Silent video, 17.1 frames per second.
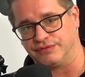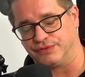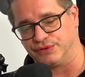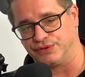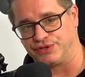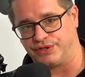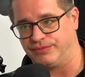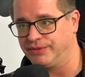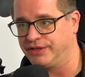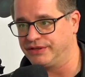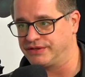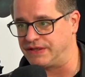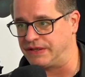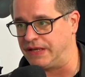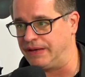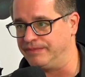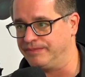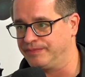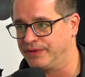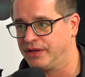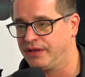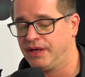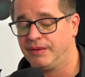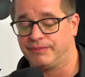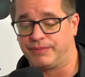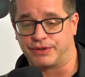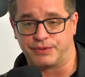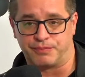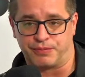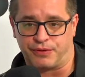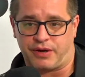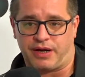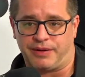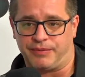exactly. what does a conversion mean to them? Yeah.
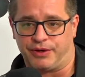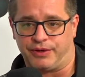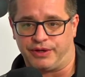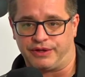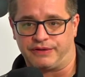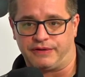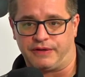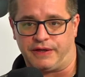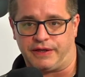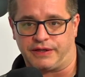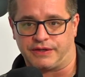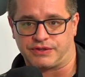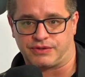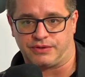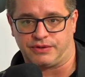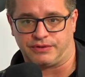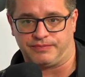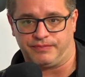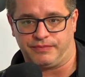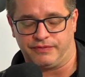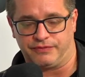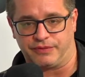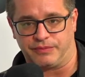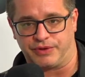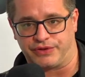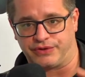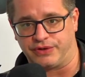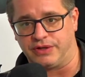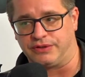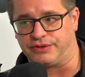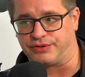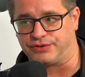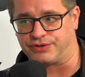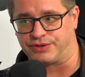But the primary thing, so the
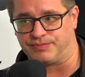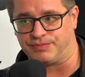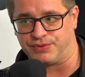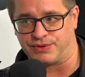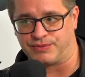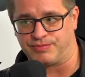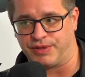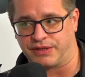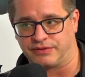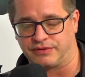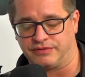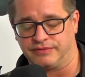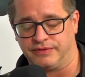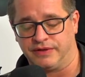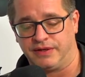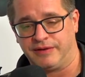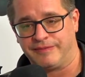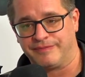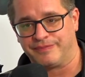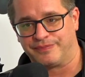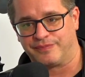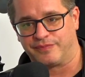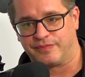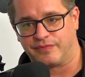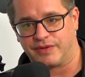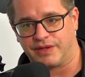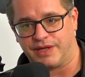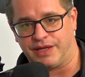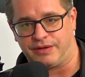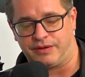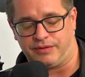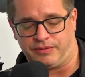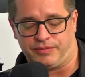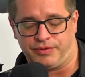from a thought leadership perspective,
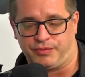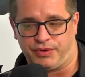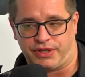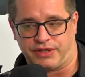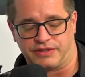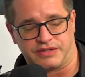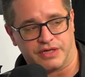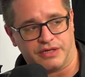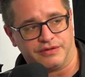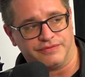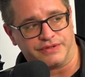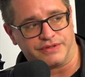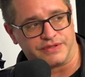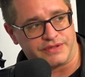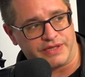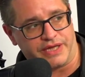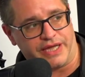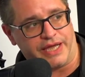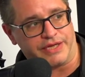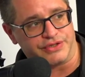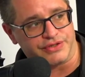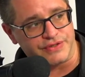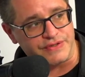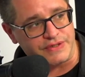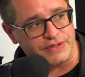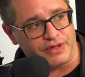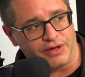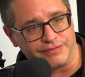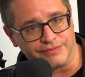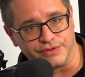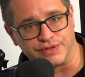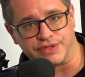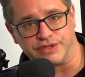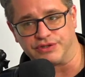and I mean, we could delve into the
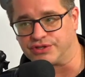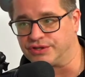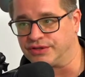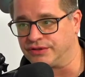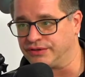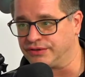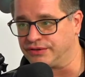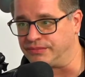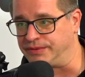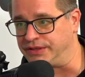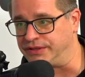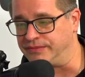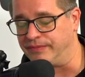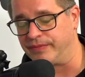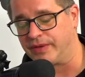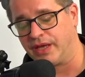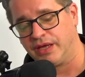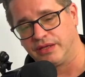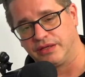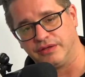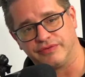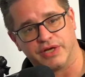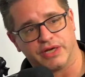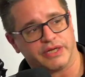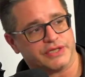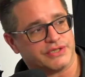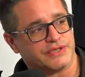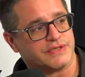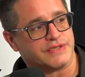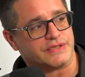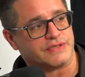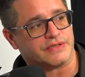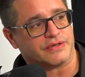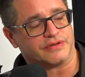agency conversation a little bit. Mm-hmm. You've
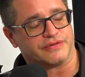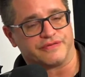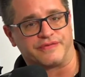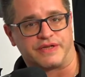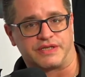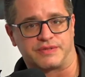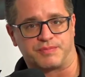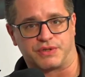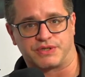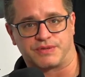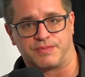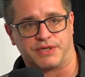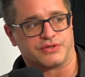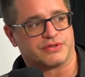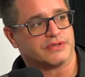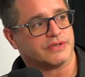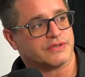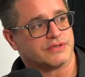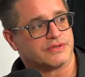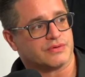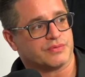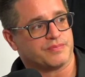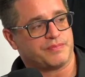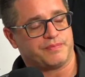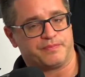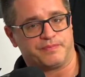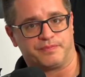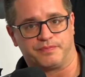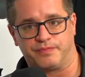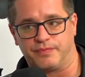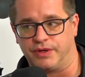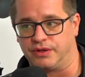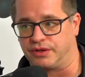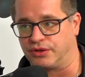got agencies that are Facebook specialists
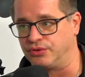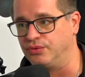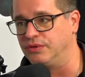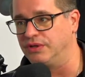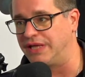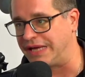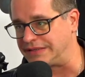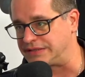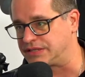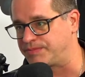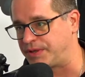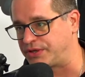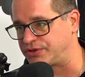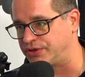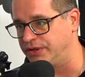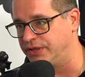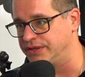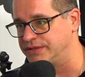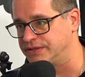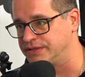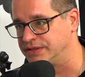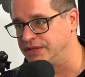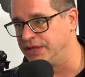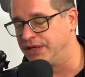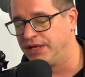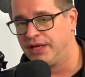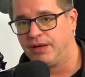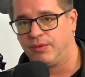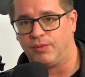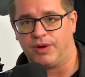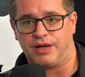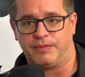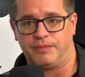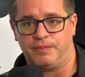or uh, Google Ads specialists.
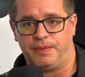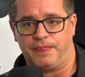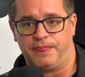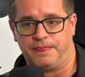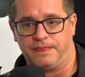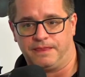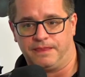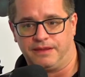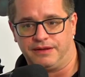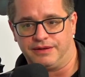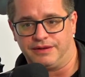Yeah. Yep. Well,